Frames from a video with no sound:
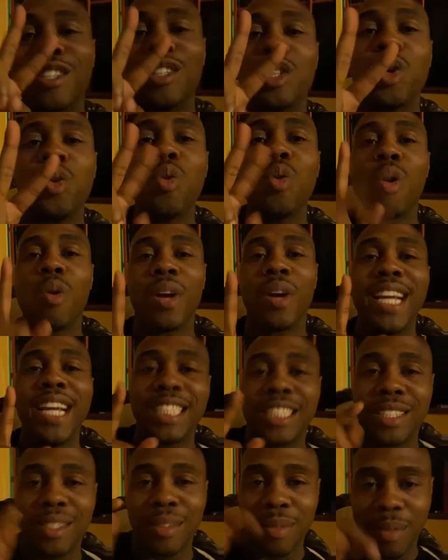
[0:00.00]
two on
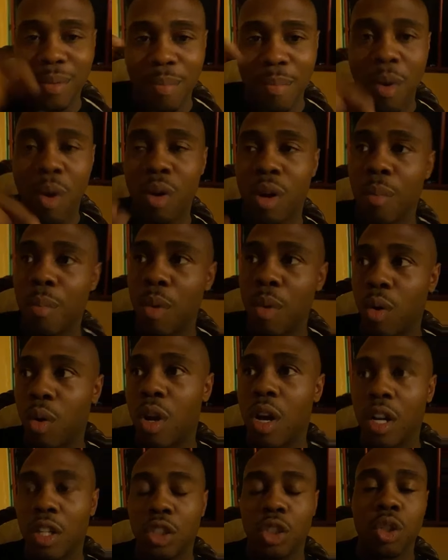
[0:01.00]
each
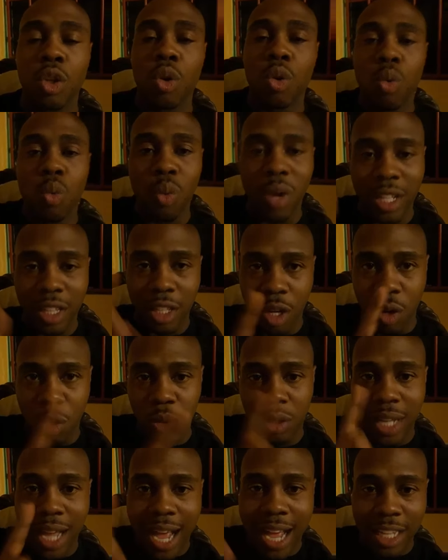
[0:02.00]
motor control. What
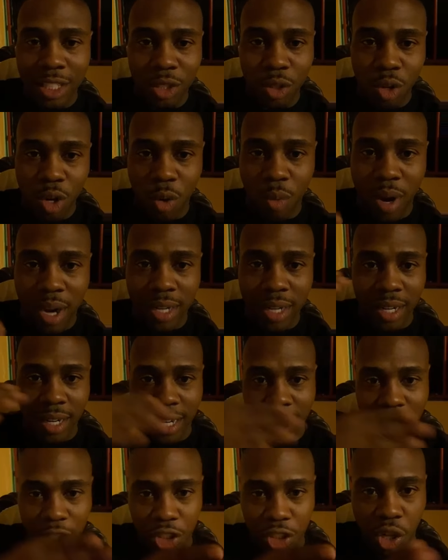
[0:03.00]
those guys doing right there,
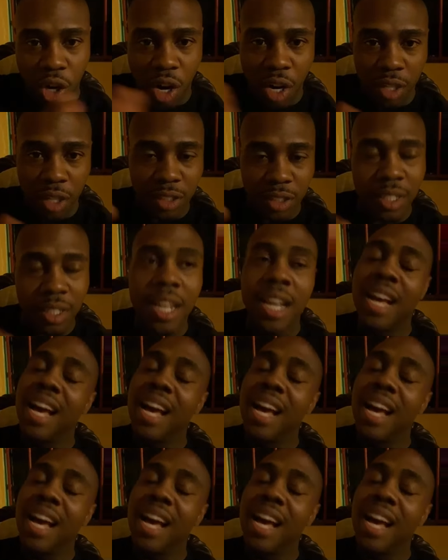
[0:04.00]
they the sharks.